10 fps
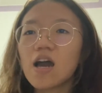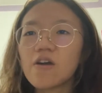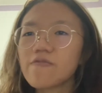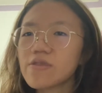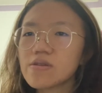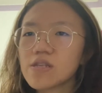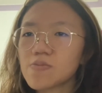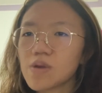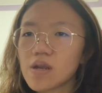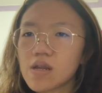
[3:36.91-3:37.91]
Often
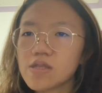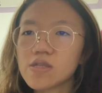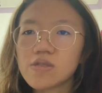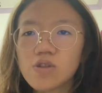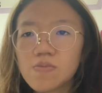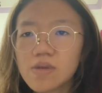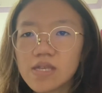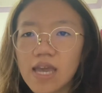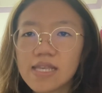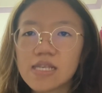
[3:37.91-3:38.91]
disparate
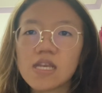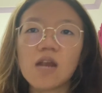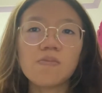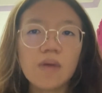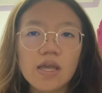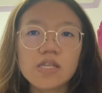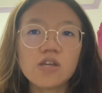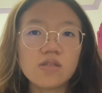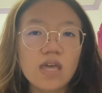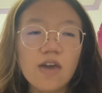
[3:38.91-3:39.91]
treatment cases are based
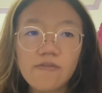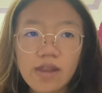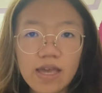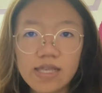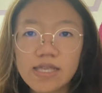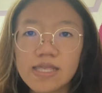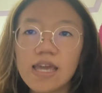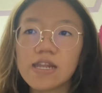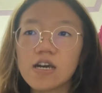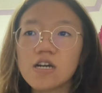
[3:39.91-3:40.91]
on evidence
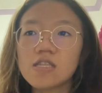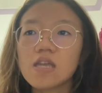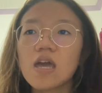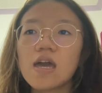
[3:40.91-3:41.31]
that an